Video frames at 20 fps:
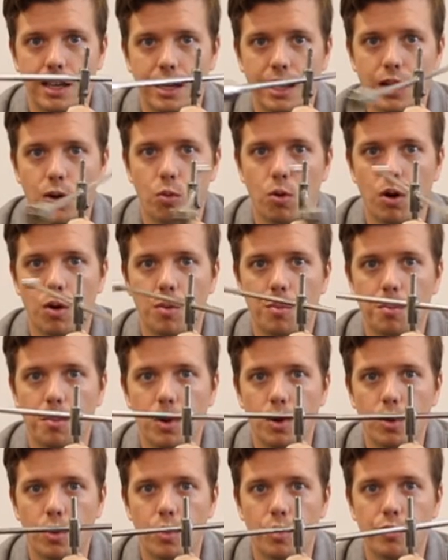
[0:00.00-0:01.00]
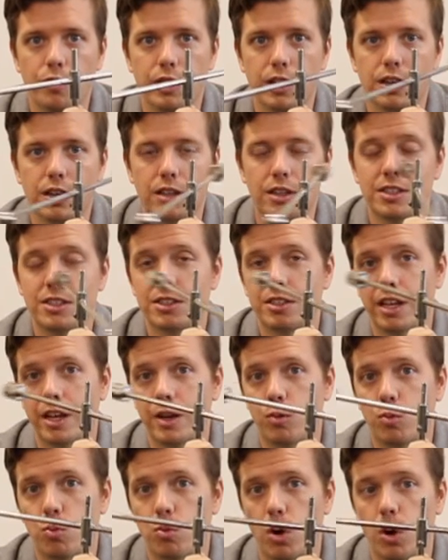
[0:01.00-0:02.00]
it won't move, it'll
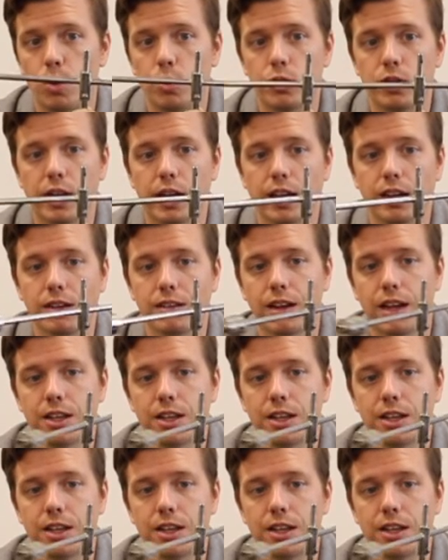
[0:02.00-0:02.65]
instead rotate.